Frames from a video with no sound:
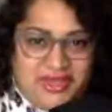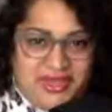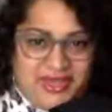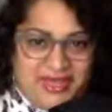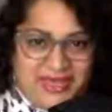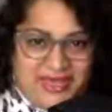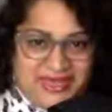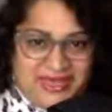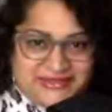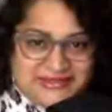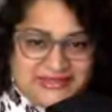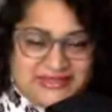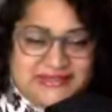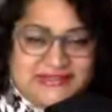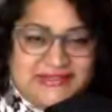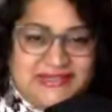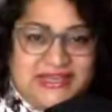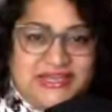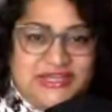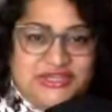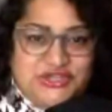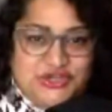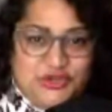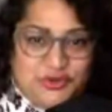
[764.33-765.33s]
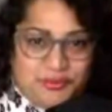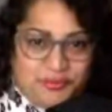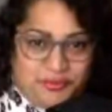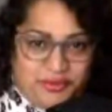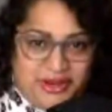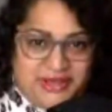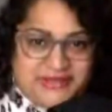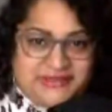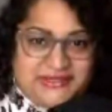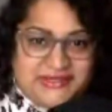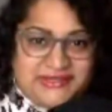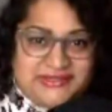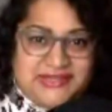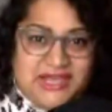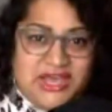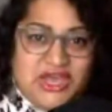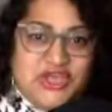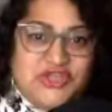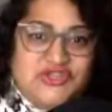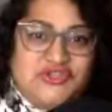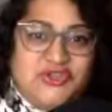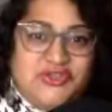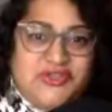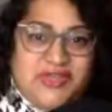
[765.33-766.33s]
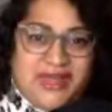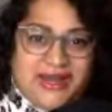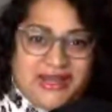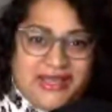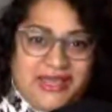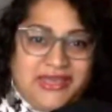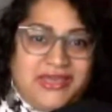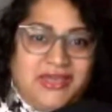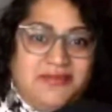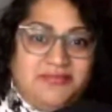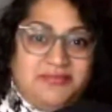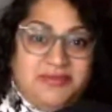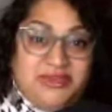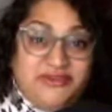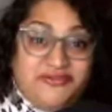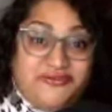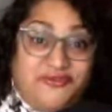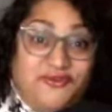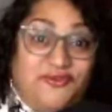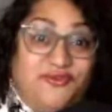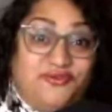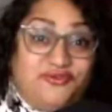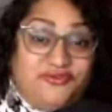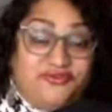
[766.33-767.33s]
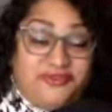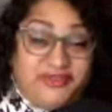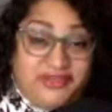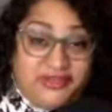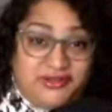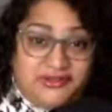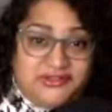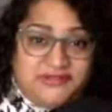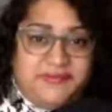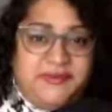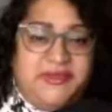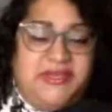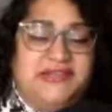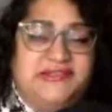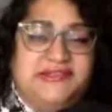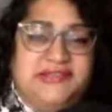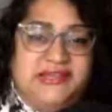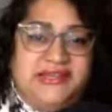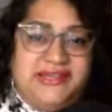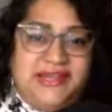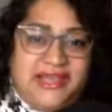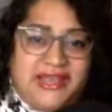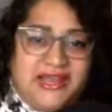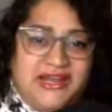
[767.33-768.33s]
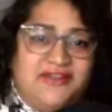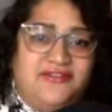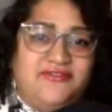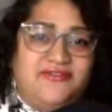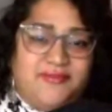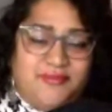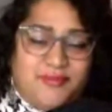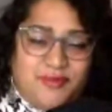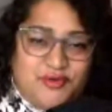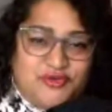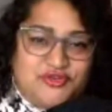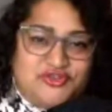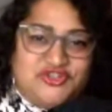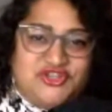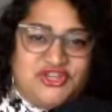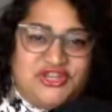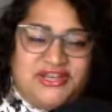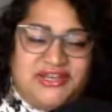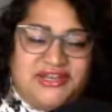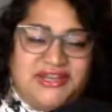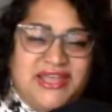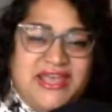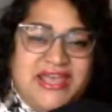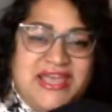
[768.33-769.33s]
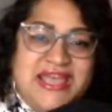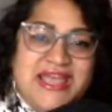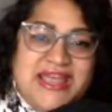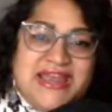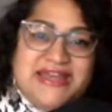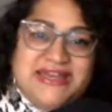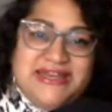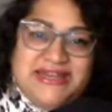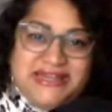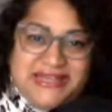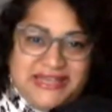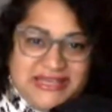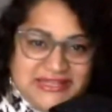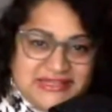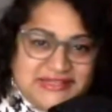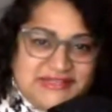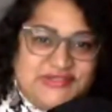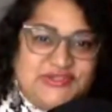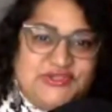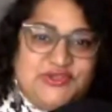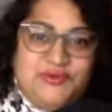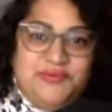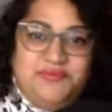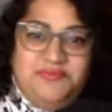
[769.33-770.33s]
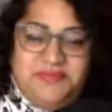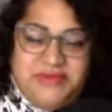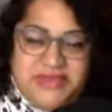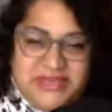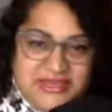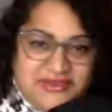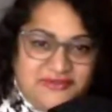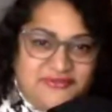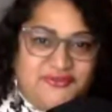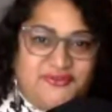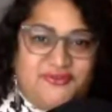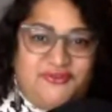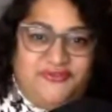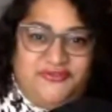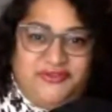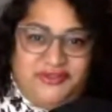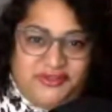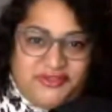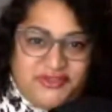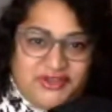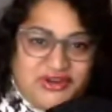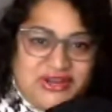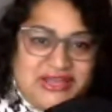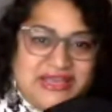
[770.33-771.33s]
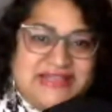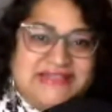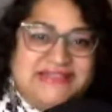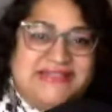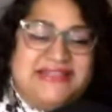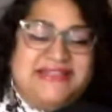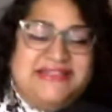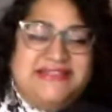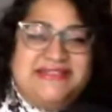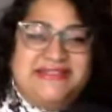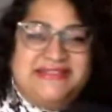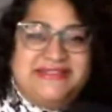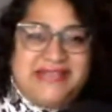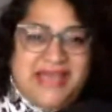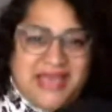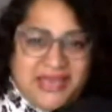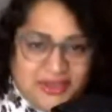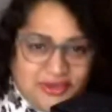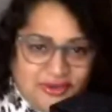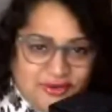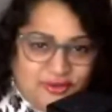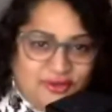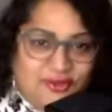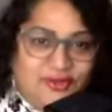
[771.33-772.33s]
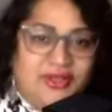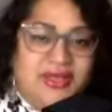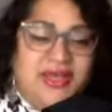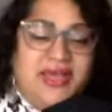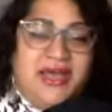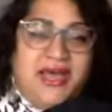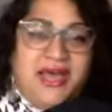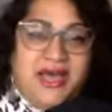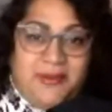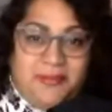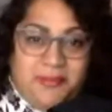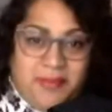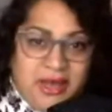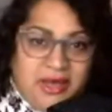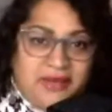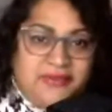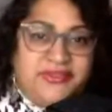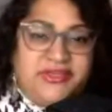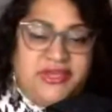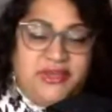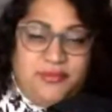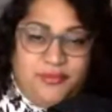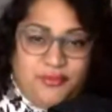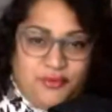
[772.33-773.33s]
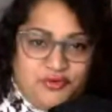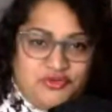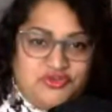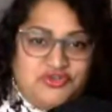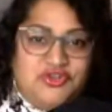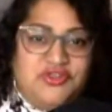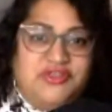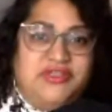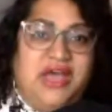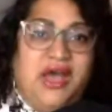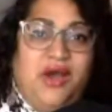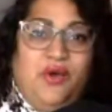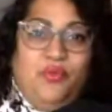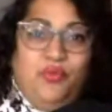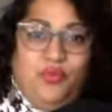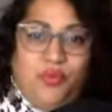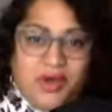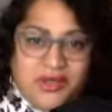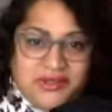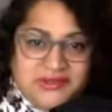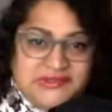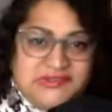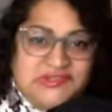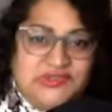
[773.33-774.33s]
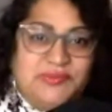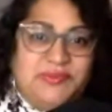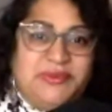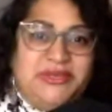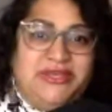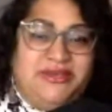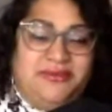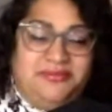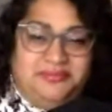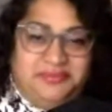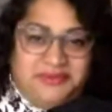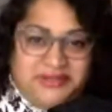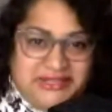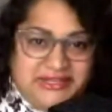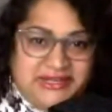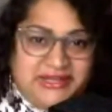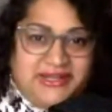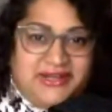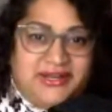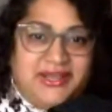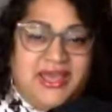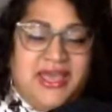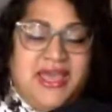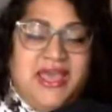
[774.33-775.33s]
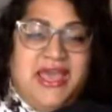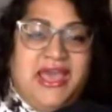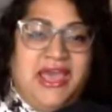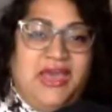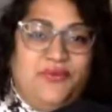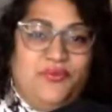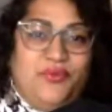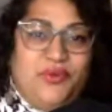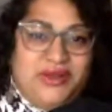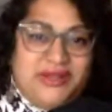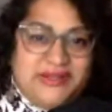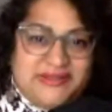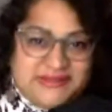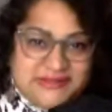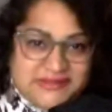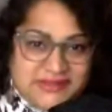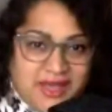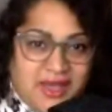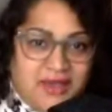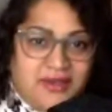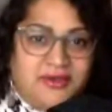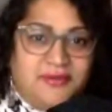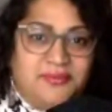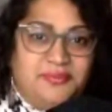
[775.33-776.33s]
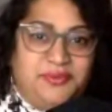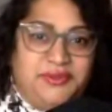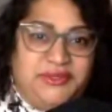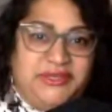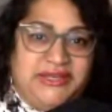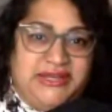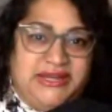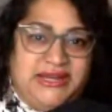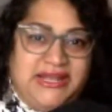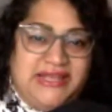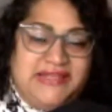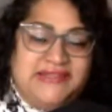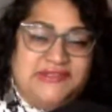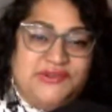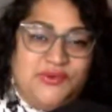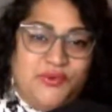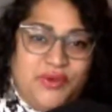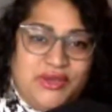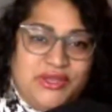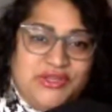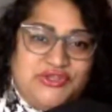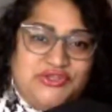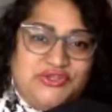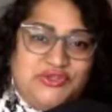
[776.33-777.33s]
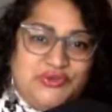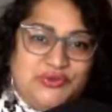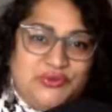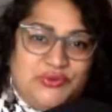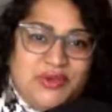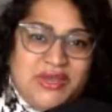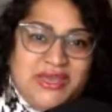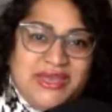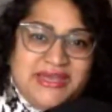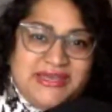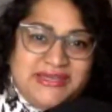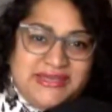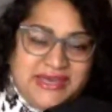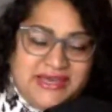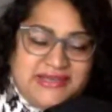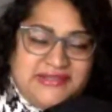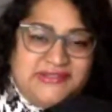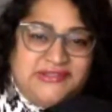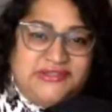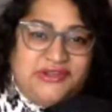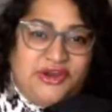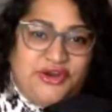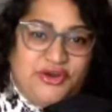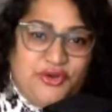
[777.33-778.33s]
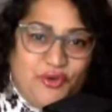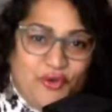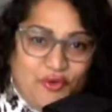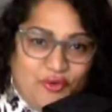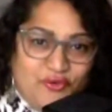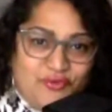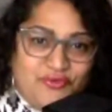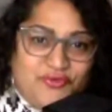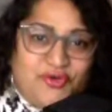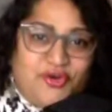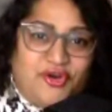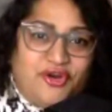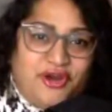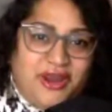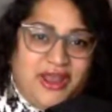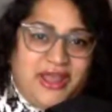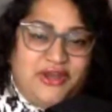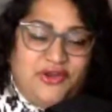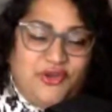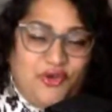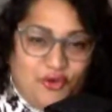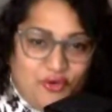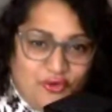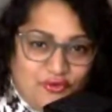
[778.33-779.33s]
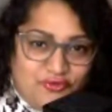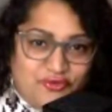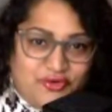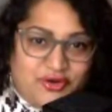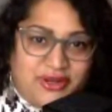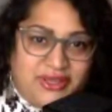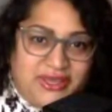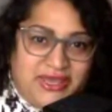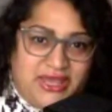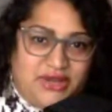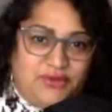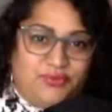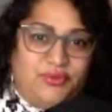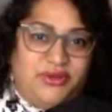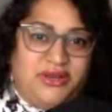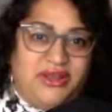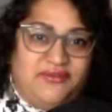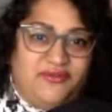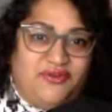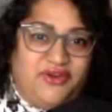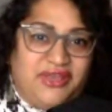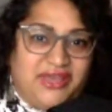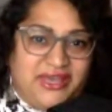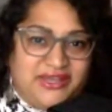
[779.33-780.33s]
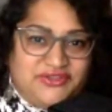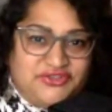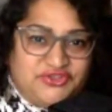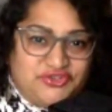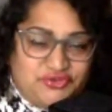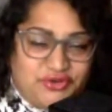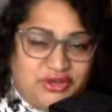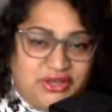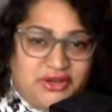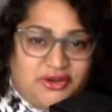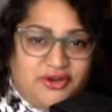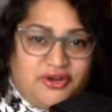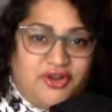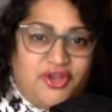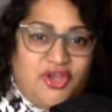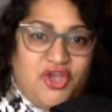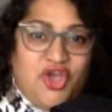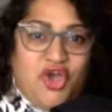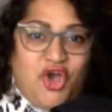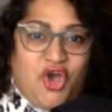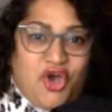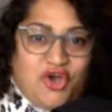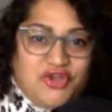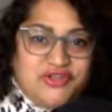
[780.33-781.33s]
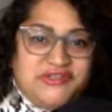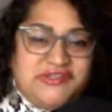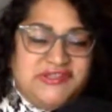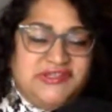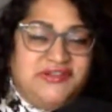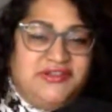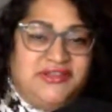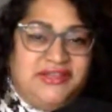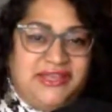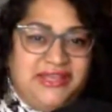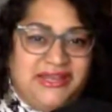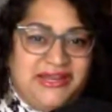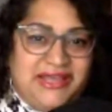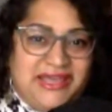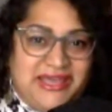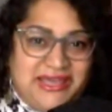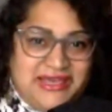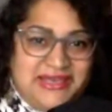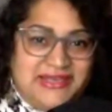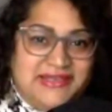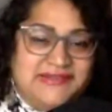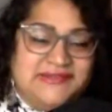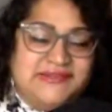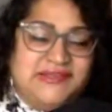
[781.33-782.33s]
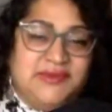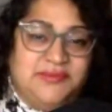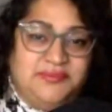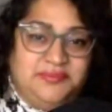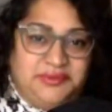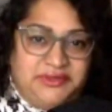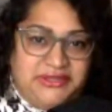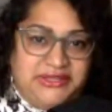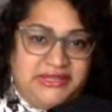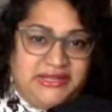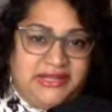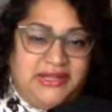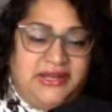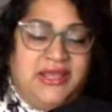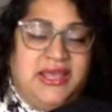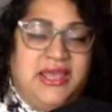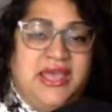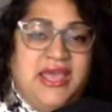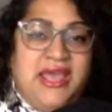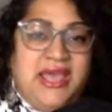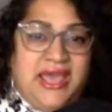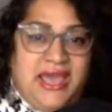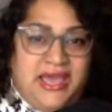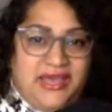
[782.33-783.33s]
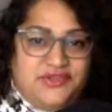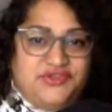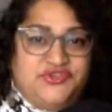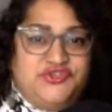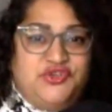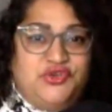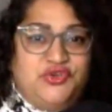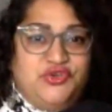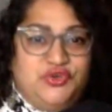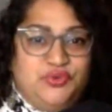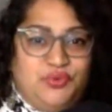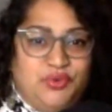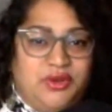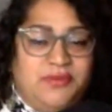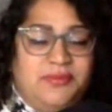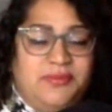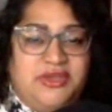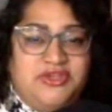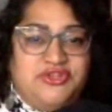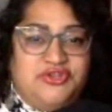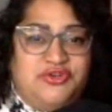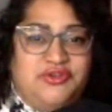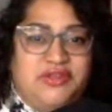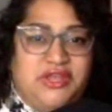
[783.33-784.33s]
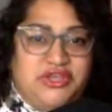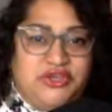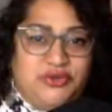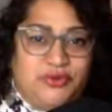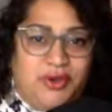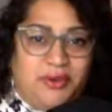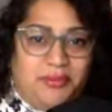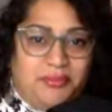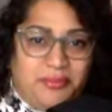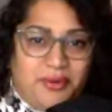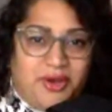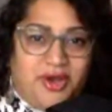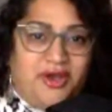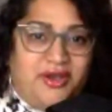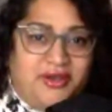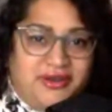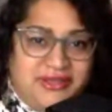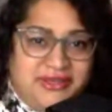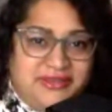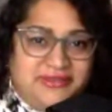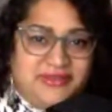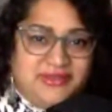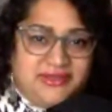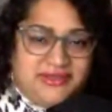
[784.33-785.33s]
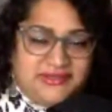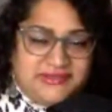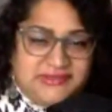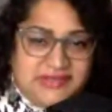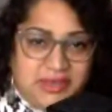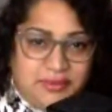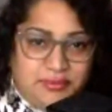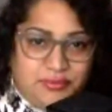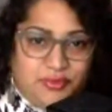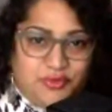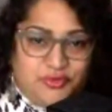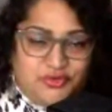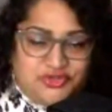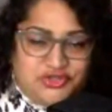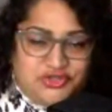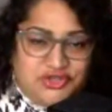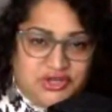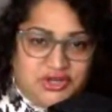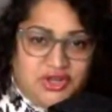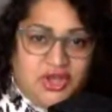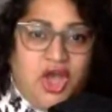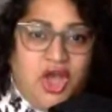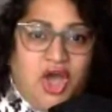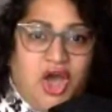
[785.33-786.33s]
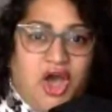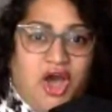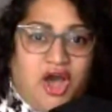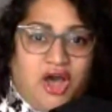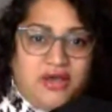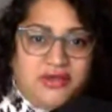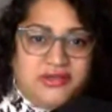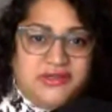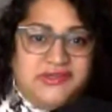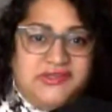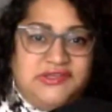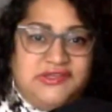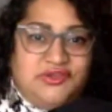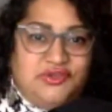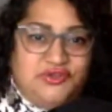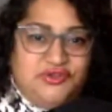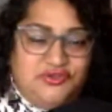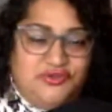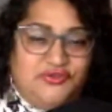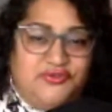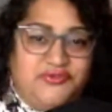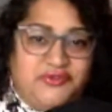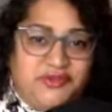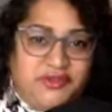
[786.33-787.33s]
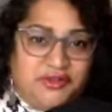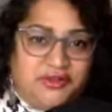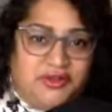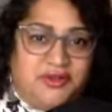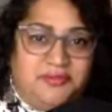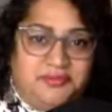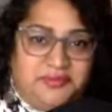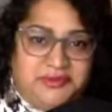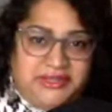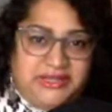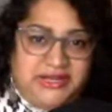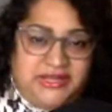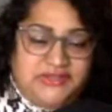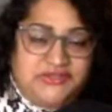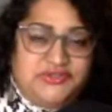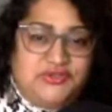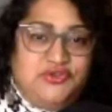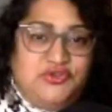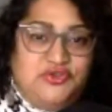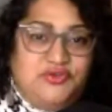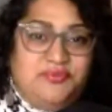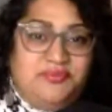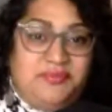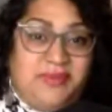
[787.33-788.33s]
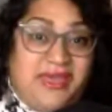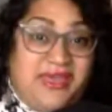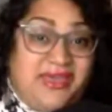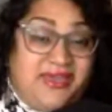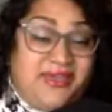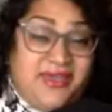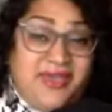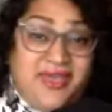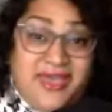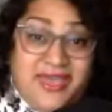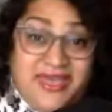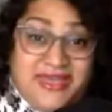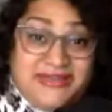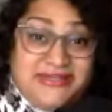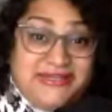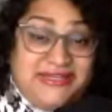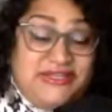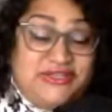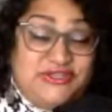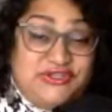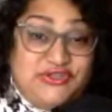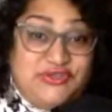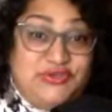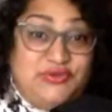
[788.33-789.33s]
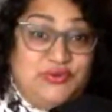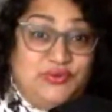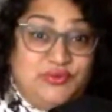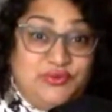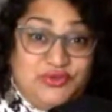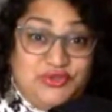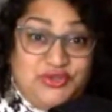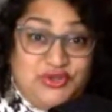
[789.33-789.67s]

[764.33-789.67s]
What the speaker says: essence, in your presence, so that it can be fulfilled, because the negative emotion needs to be fulfilled. There is a cycle about the emotion that wants to be completed, and when it's not completed, it's going to kickstart over and over again whenever it gets triggered until it is completed. And so you want sure that you embody this emotion until you feel completed. So you may need to